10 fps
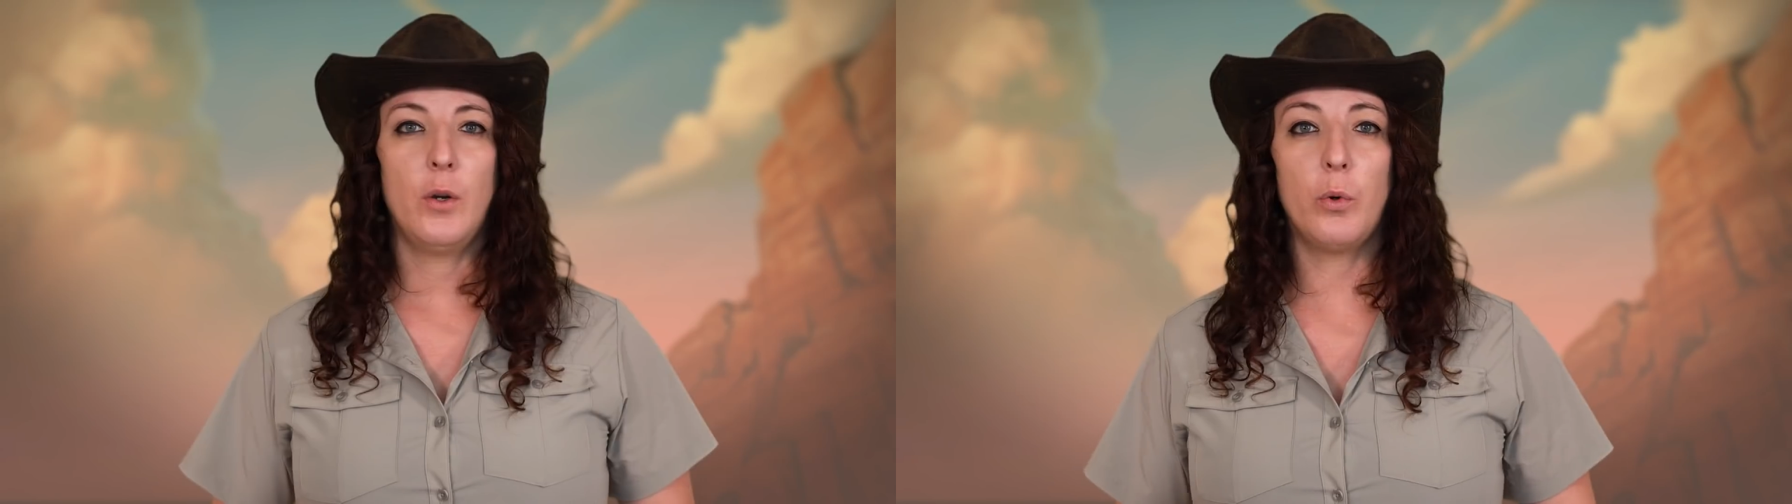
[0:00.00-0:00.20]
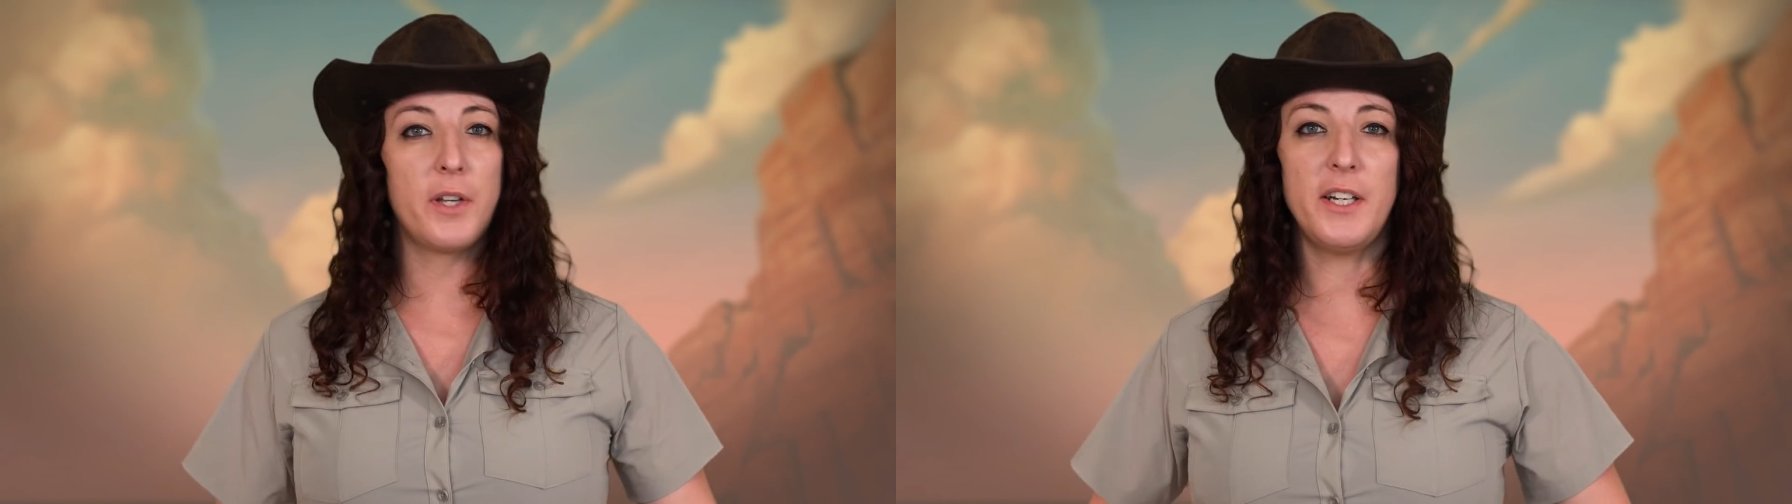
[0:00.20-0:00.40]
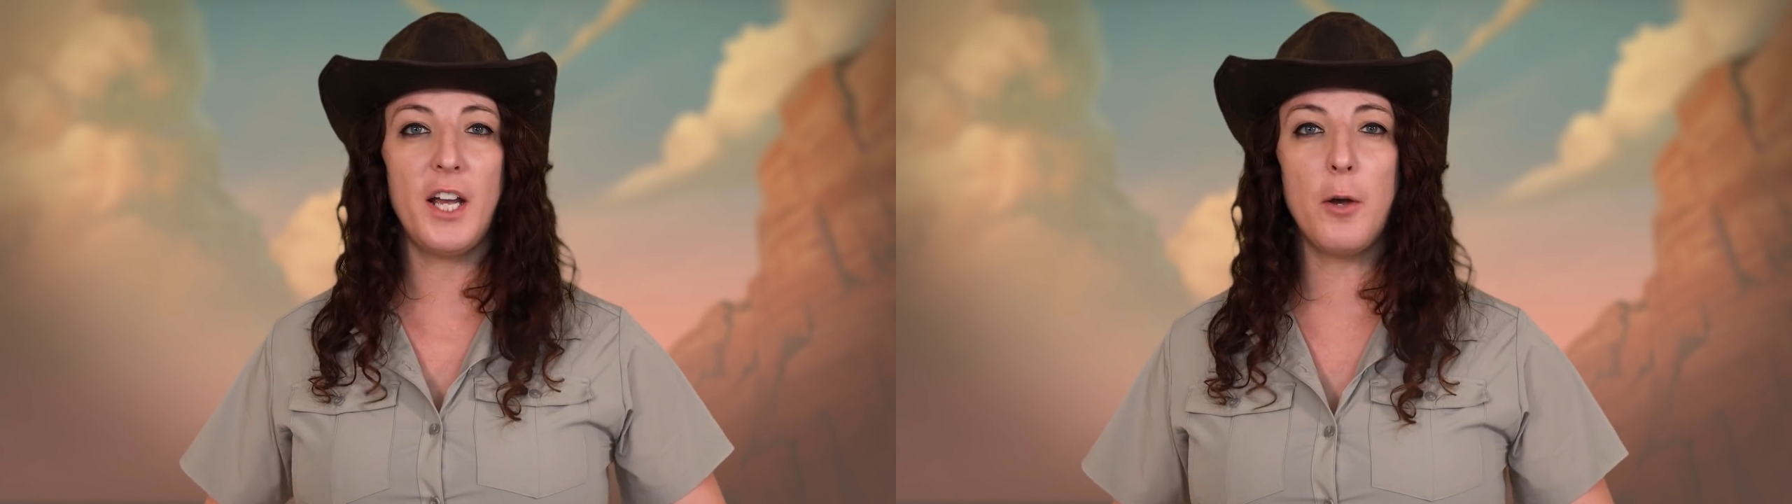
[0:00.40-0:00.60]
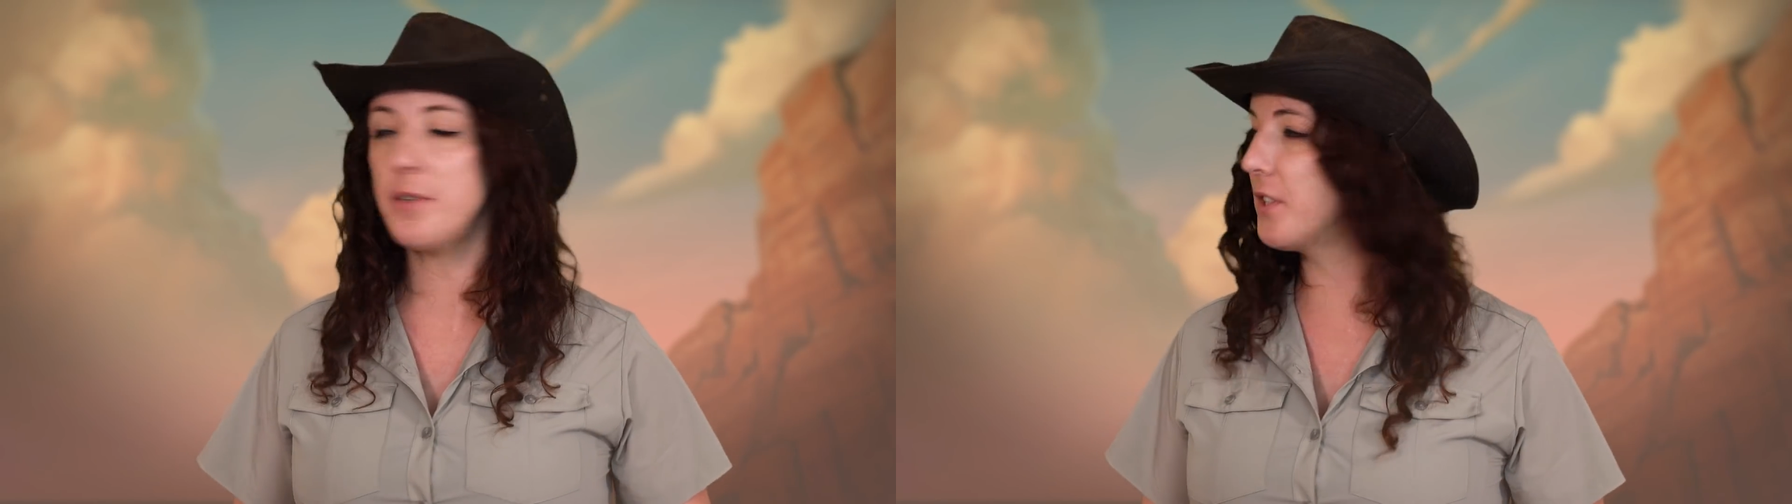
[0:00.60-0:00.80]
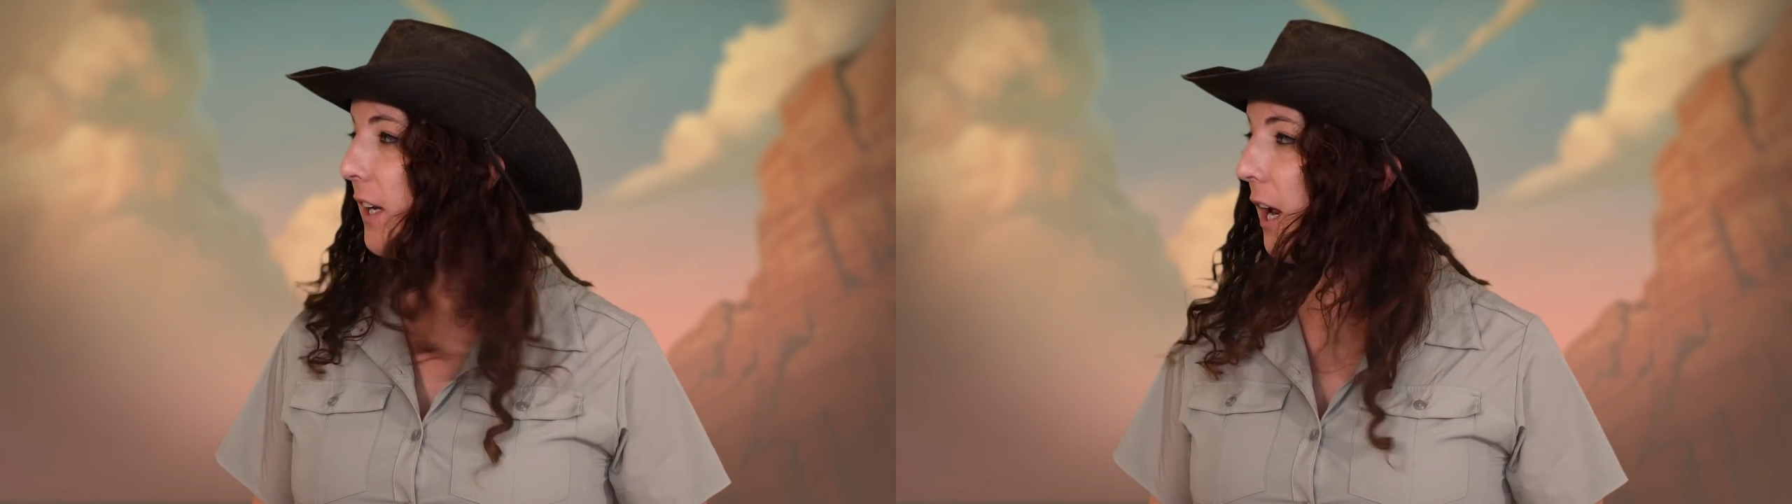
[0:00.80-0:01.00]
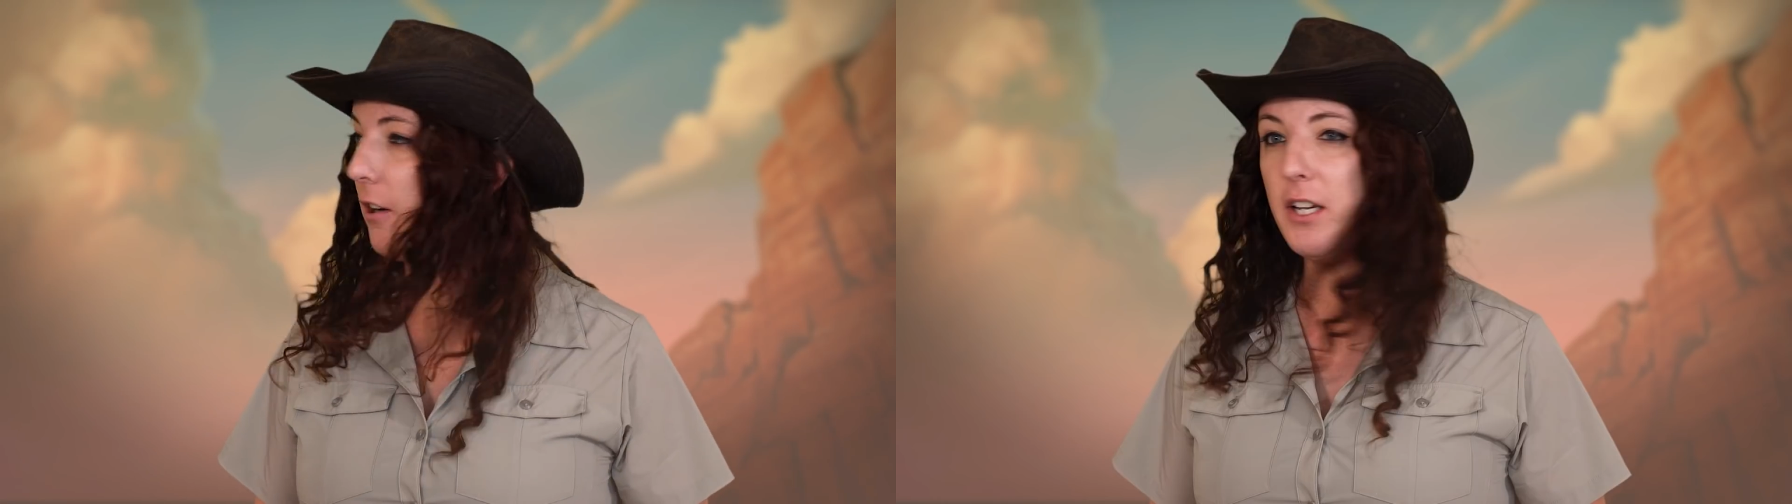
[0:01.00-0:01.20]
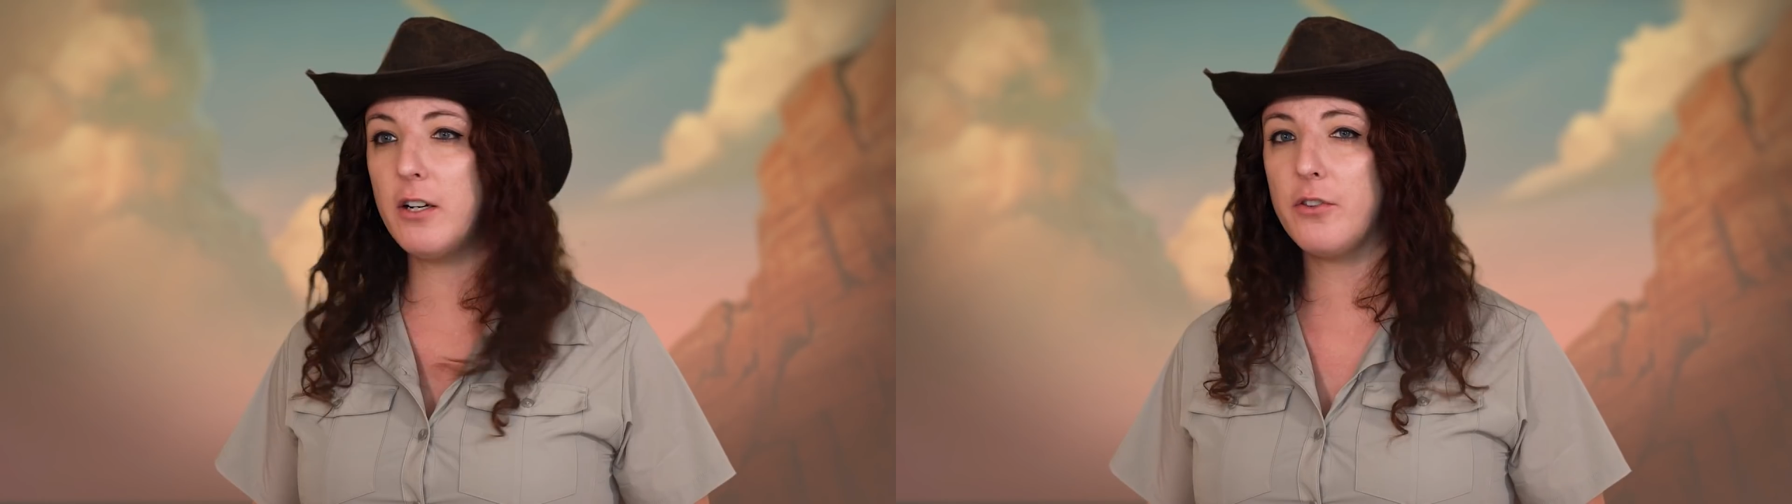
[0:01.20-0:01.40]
Well, can you help us get out of here?